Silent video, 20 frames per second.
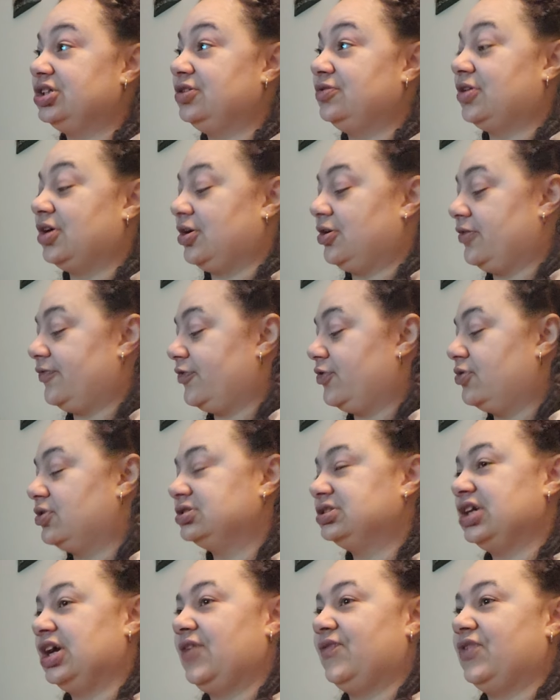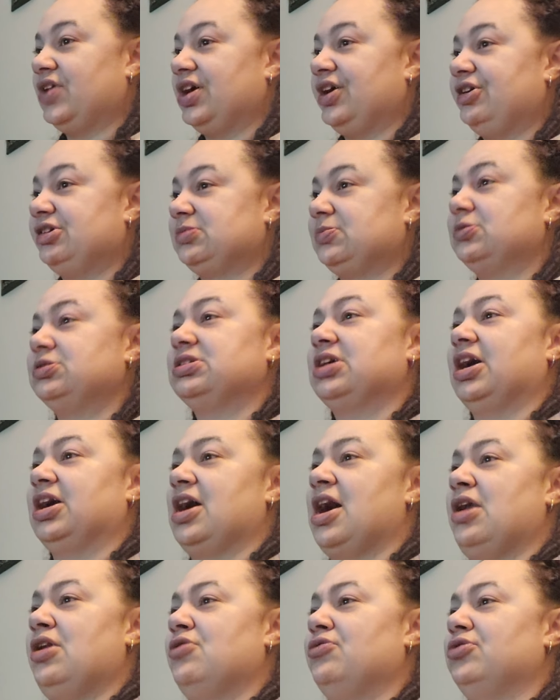You know, of course, every husband's like,
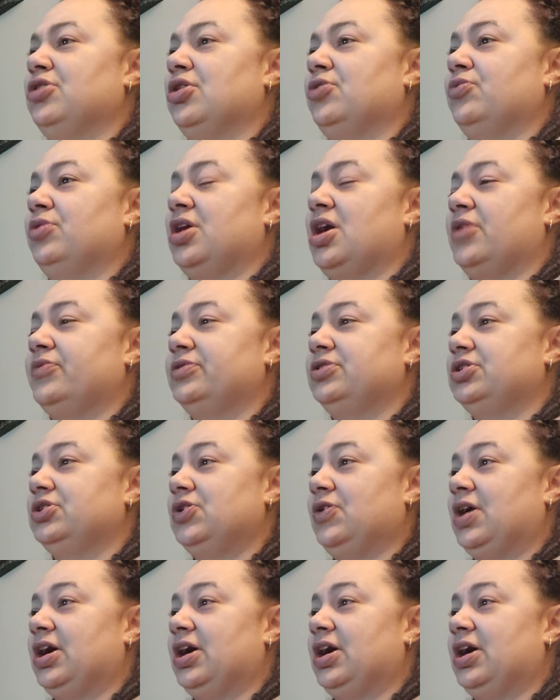I don't know what I would do.